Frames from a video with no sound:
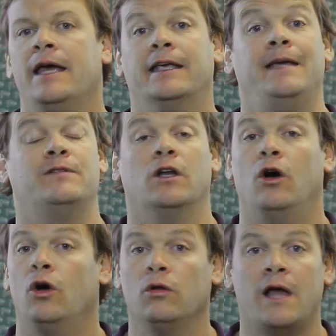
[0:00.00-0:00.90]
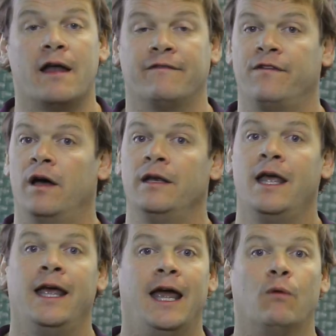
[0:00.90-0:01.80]
Keeps it a whole lot of fun,
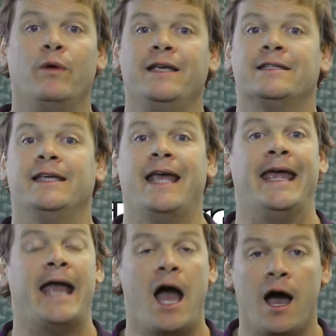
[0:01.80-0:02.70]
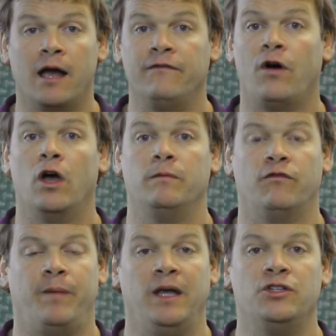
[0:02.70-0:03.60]
and we see a high volume
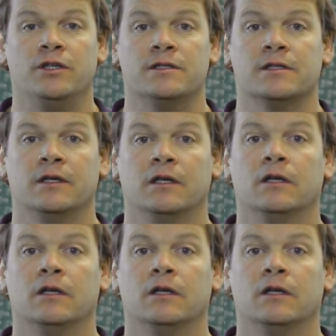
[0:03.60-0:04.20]
of patients